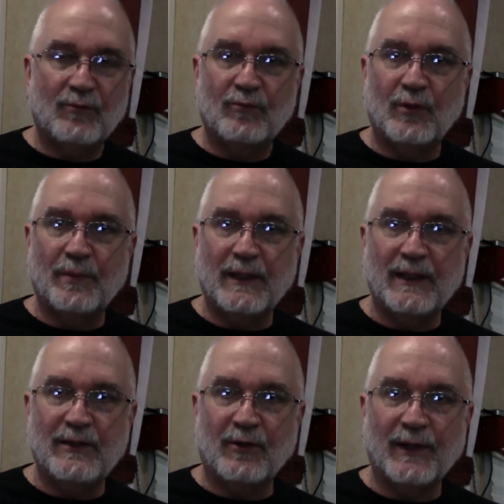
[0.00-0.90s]
will
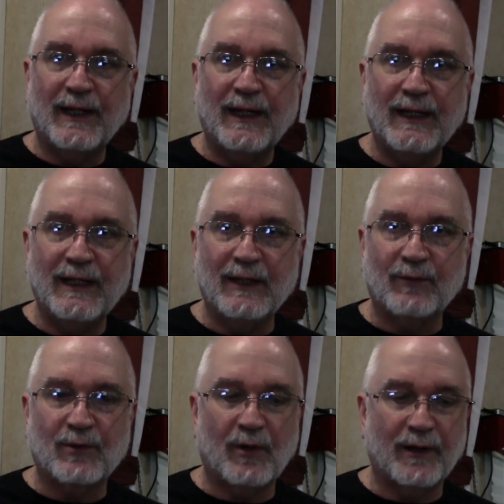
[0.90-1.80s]
be your heating
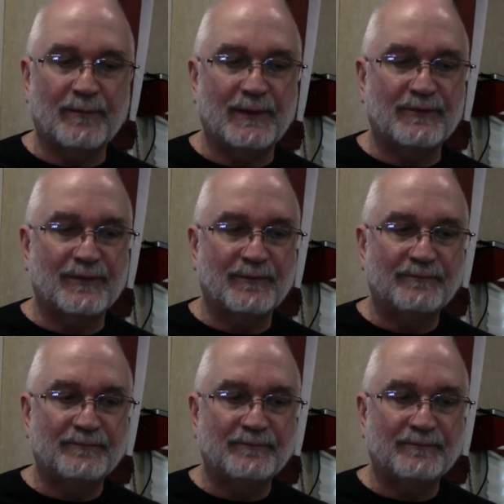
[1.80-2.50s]
requirements